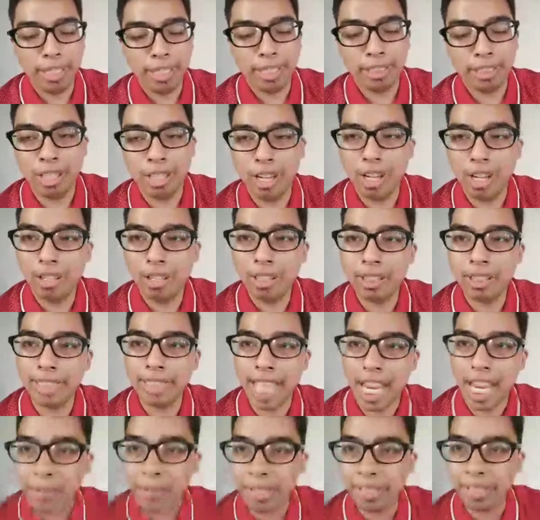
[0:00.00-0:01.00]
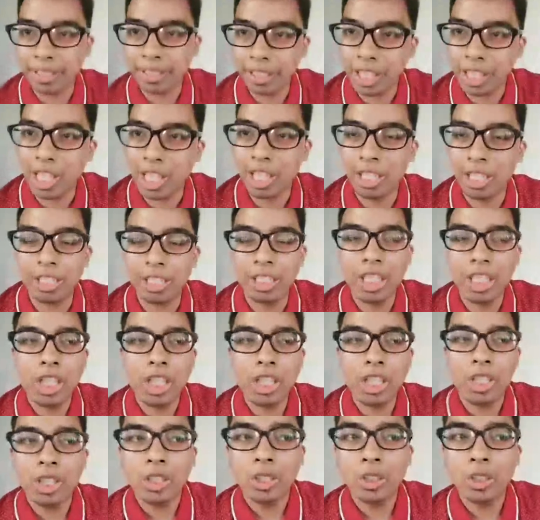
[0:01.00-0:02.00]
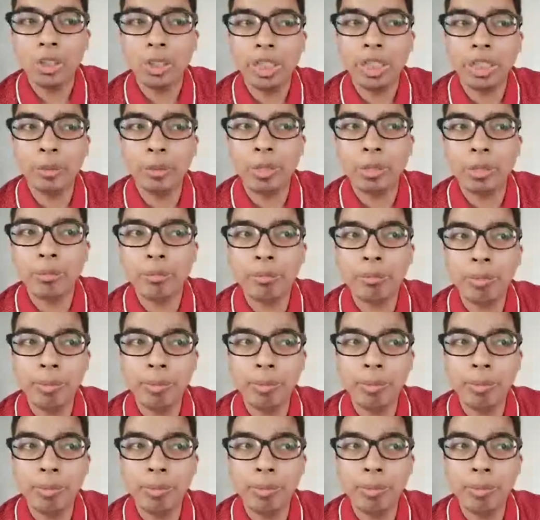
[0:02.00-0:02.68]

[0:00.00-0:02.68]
the song Siren Song. So it was